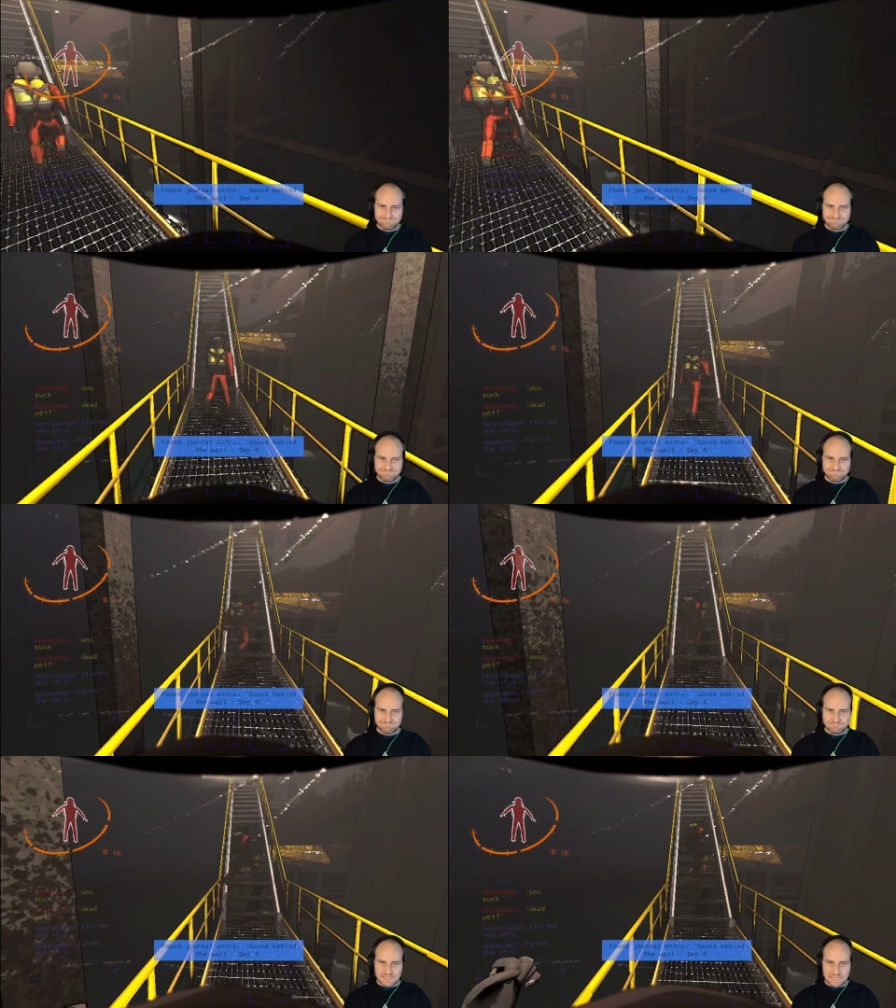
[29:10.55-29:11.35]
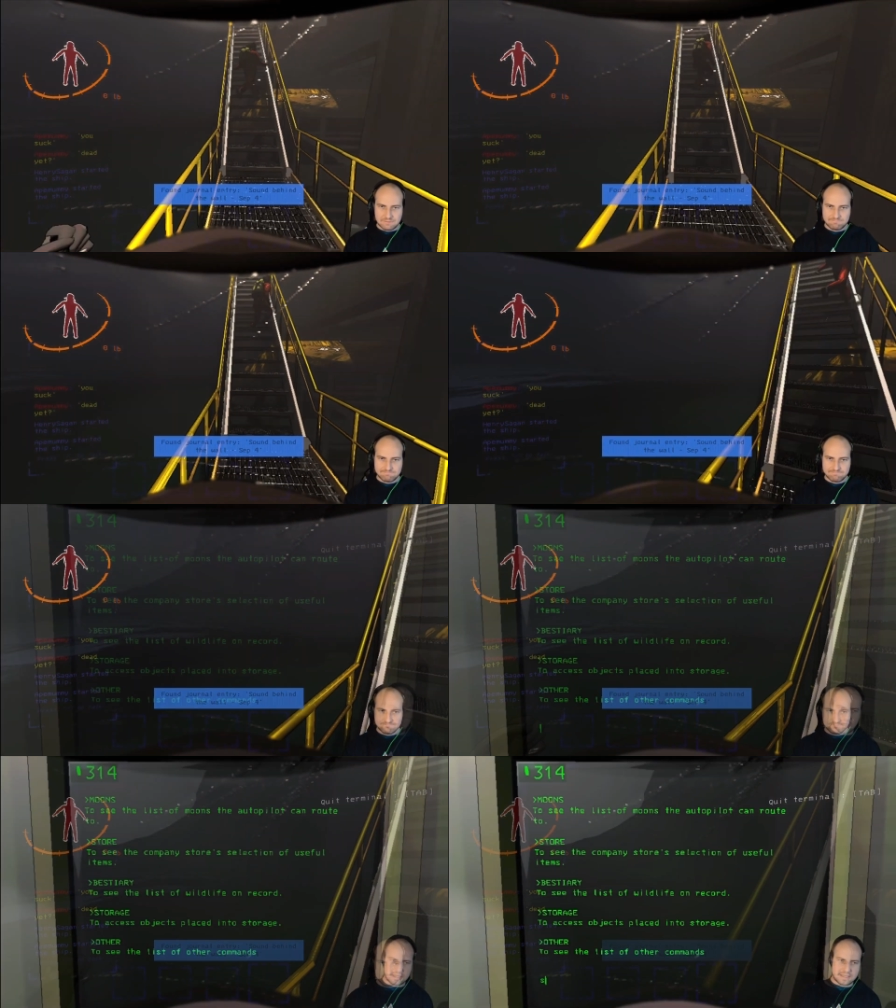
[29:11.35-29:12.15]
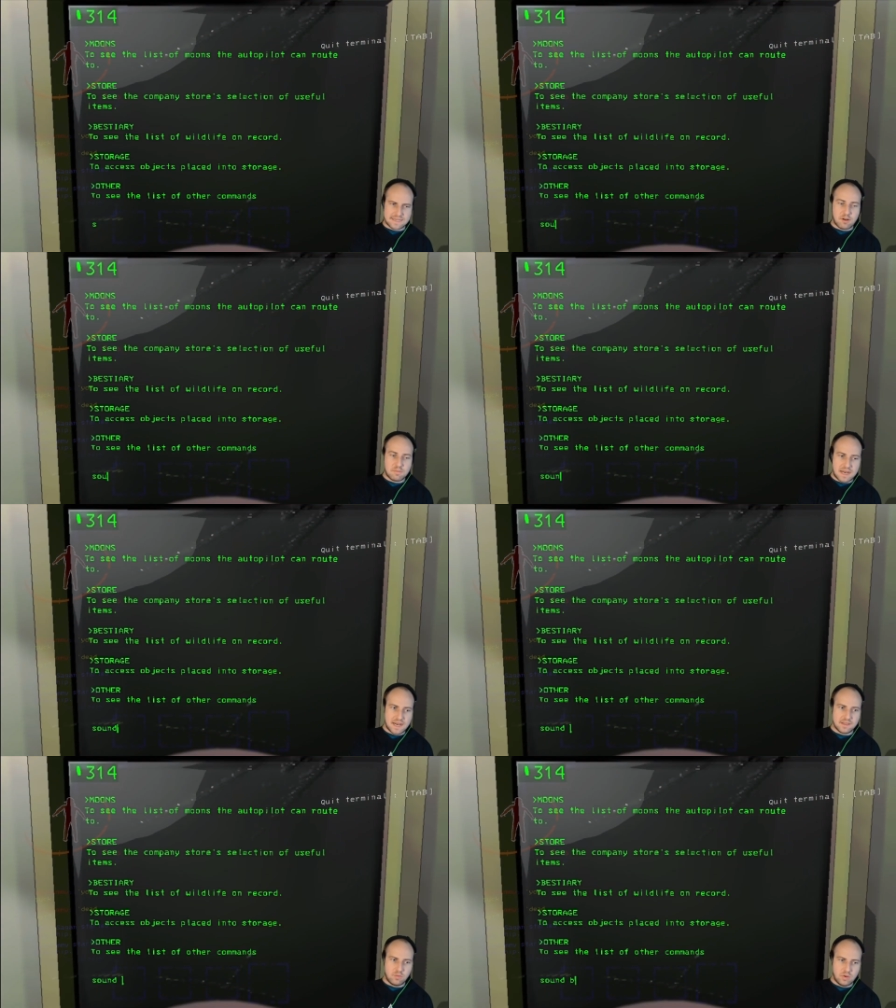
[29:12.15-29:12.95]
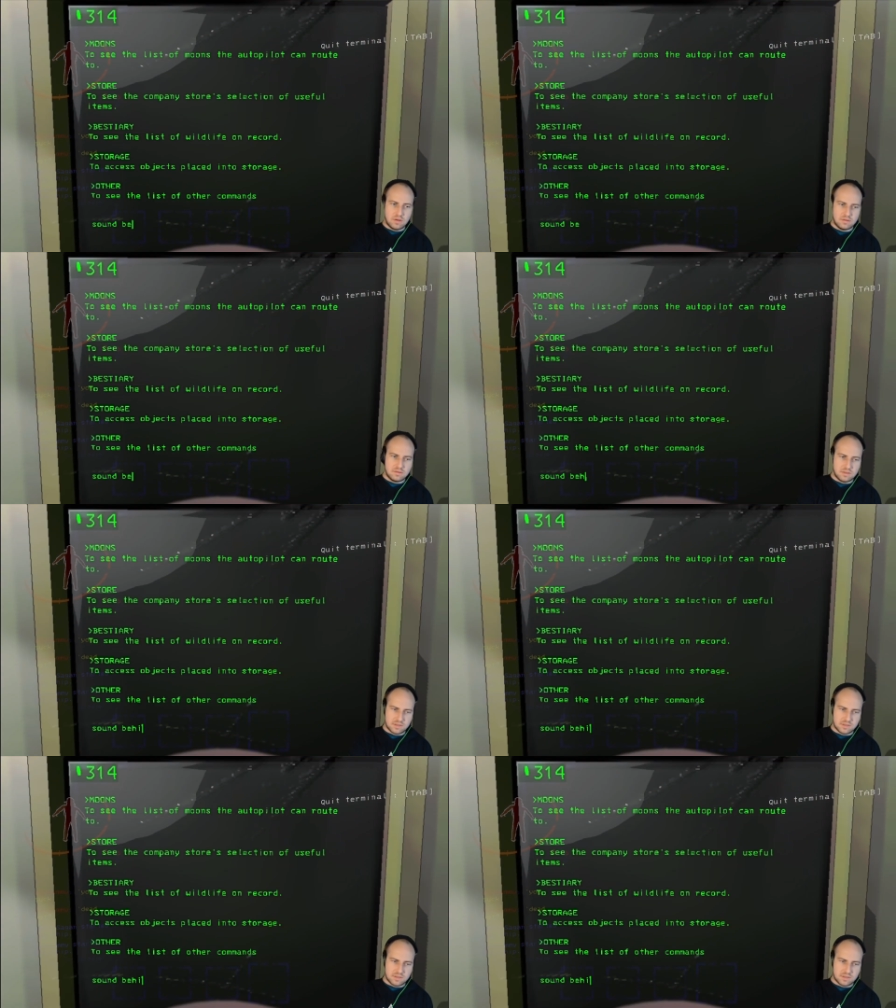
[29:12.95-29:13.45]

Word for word: Mm, okay. Okay. Sound behind the wall.